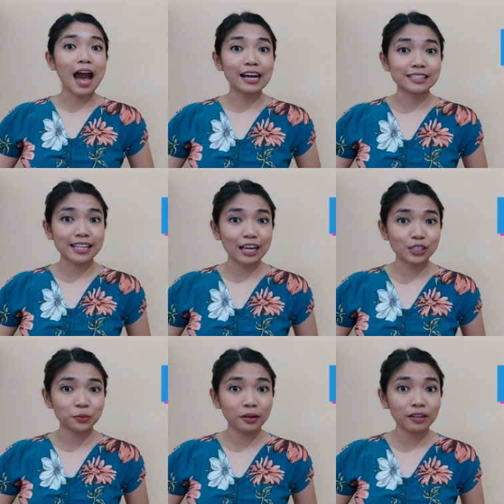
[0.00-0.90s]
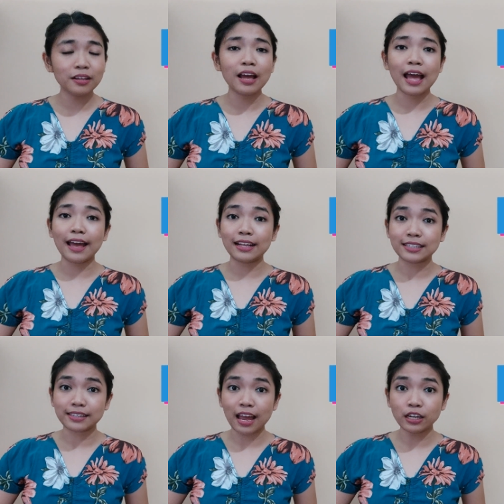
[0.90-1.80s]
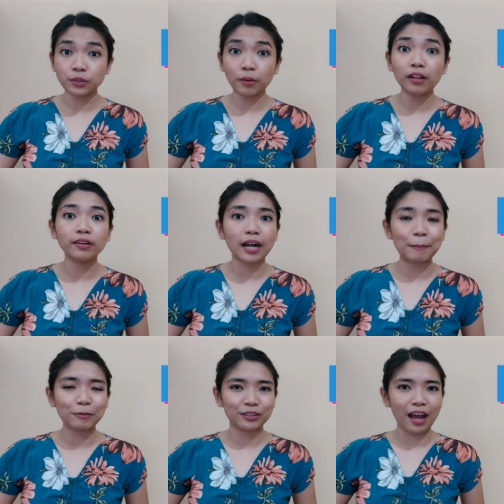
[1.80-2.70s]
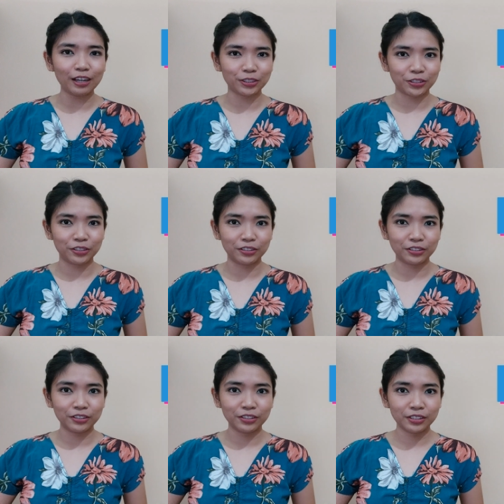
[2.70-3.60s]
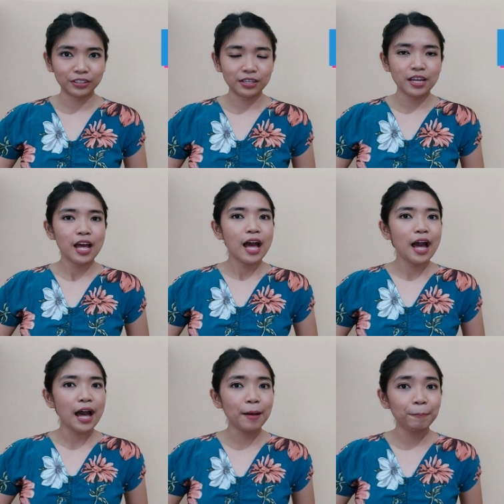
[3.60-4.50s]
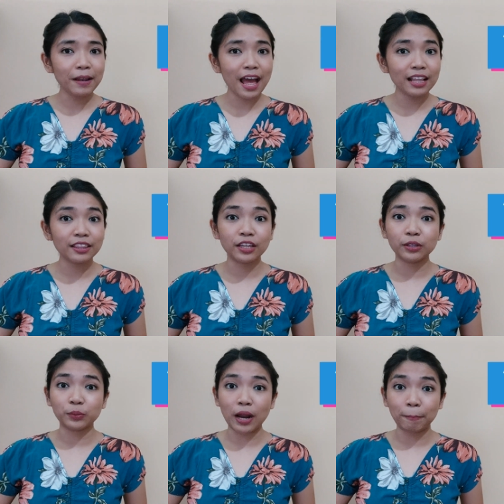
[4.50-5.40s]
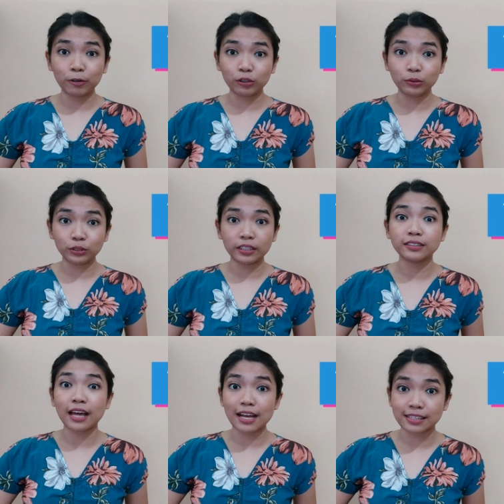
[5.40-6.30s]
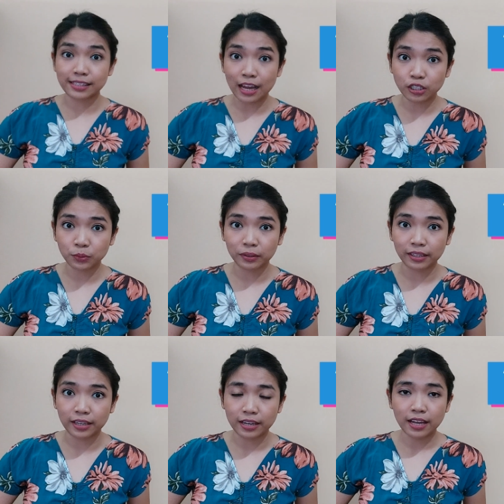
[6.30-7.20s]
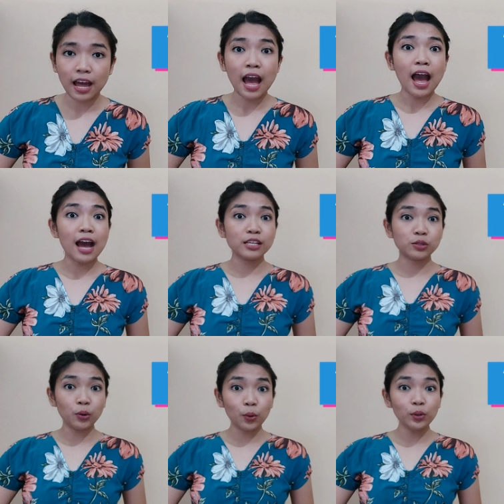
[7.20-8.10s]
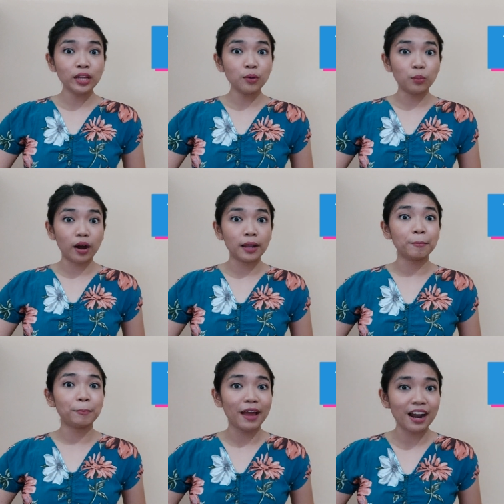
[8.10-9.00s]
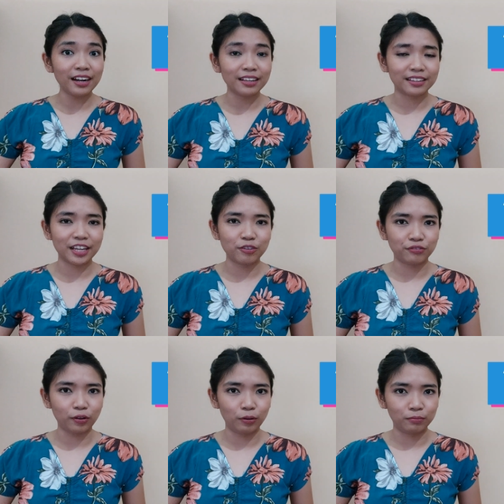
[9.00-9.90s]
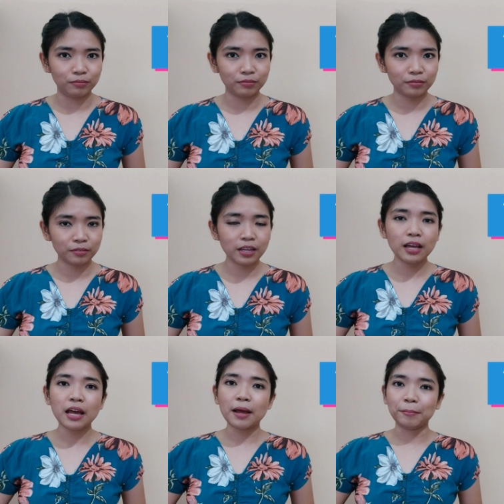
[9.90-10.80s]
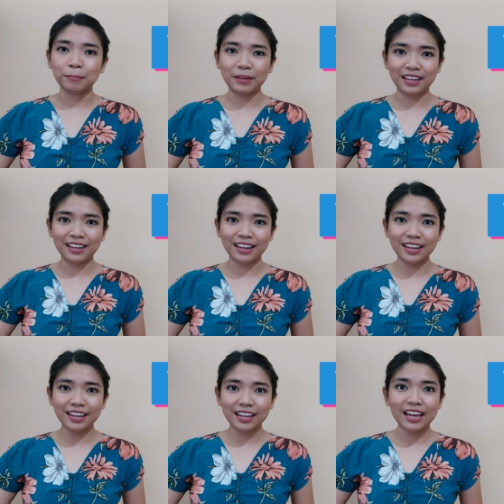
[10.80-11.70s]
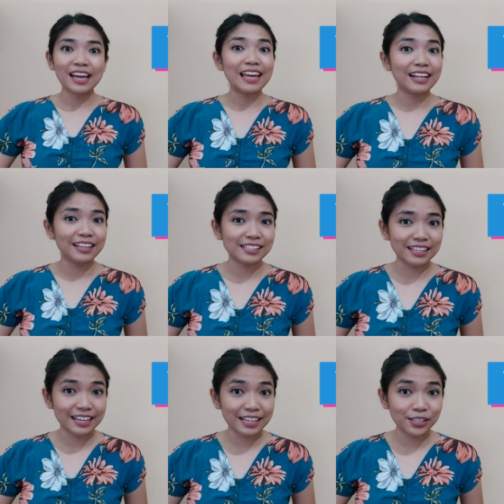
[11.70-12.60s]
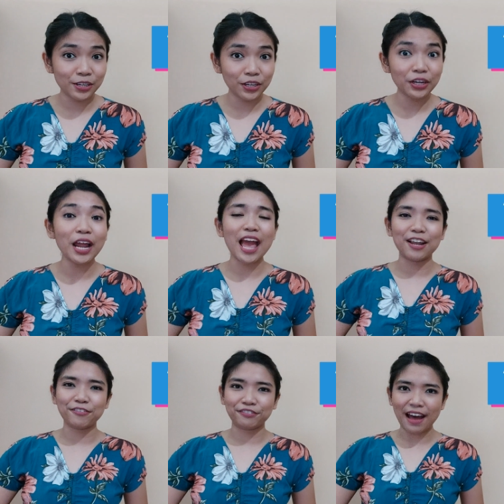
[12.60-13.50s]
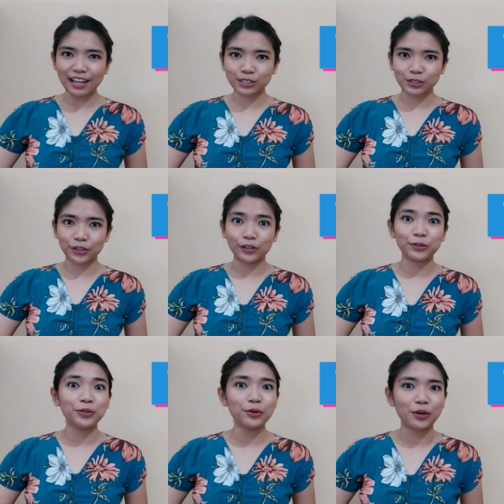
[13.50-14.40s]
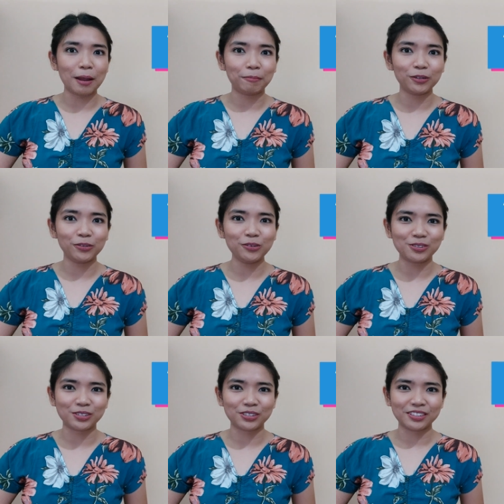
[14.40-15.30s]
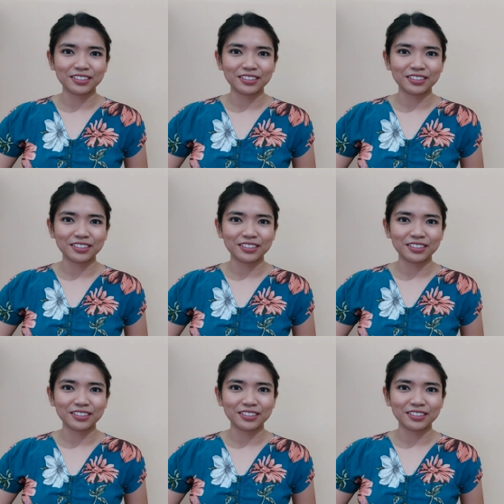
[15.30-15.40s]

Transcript: asexual and sexual reproduction. A plant that reproduces asexually has only one parent involved, meaning it is easier and faster to reproduce.